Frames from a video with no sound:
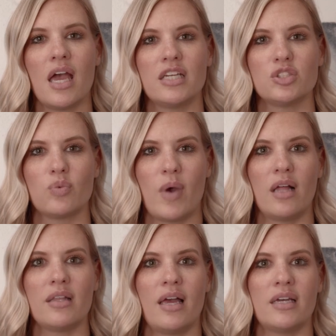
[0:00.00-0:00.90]
as
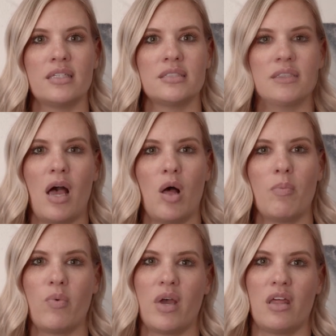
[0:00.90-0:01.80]
well as
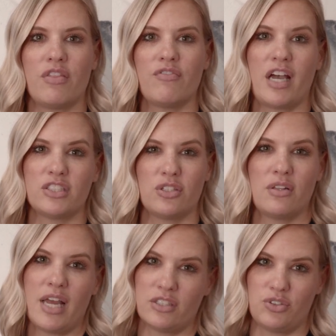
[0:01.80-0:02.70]
help with
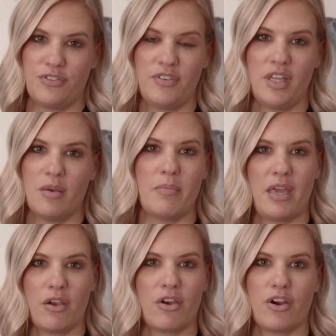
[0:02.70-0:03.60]
vaginal atrophy that
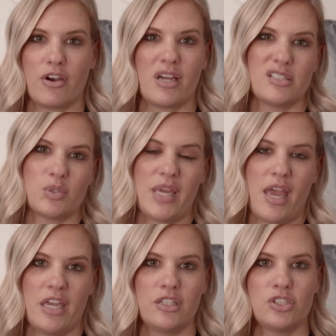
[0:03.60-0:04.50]
may occur as we
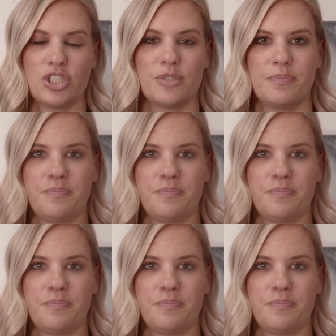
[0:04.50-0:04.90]
age.